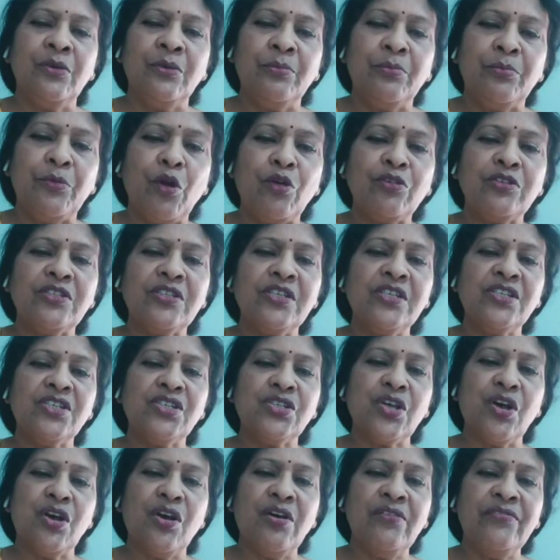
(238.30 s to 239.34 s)

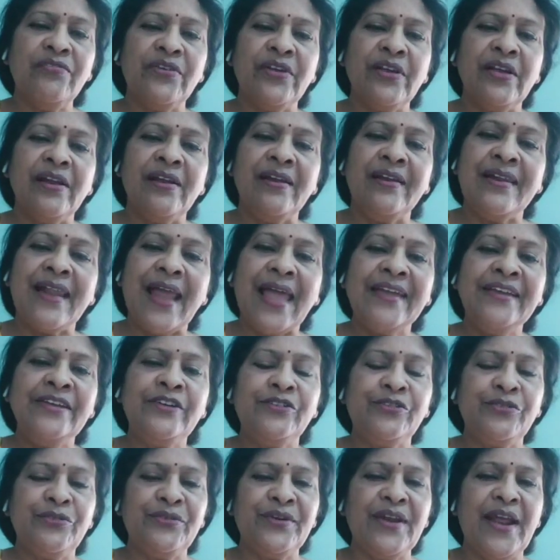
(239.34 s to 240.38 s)
process of
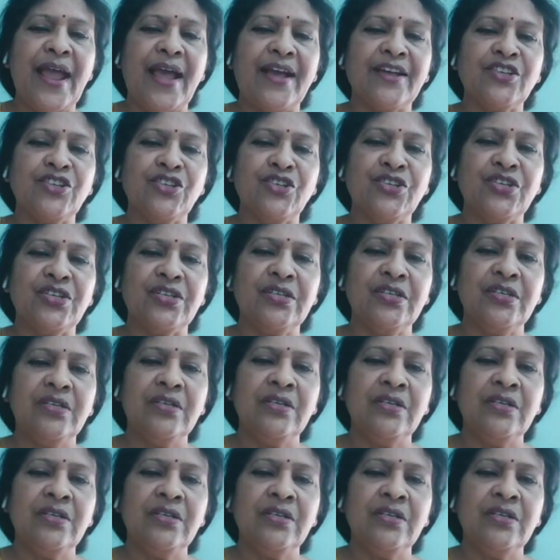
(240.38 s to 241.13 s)
light reaction.